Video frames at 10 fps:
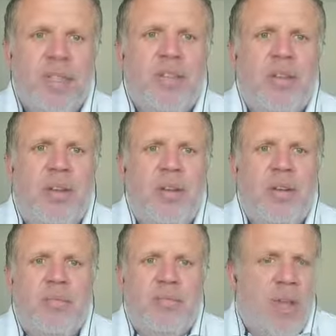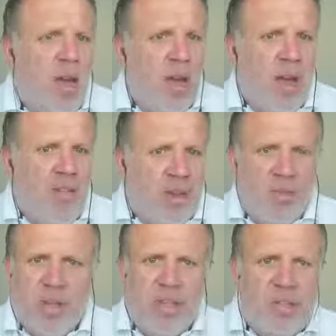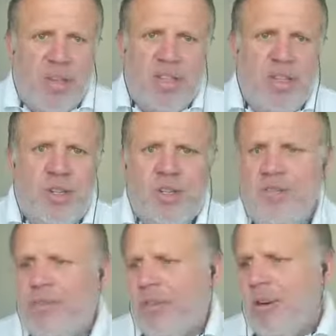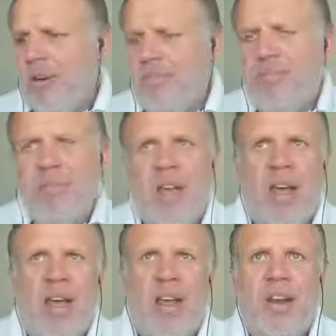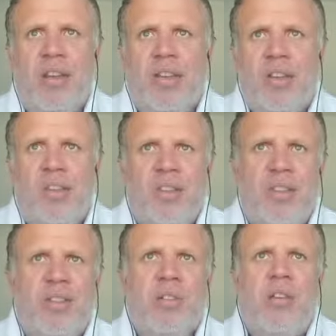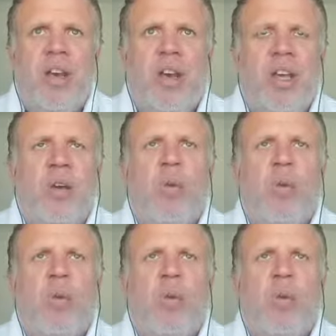So if I'm going to transition from another agency to Realia,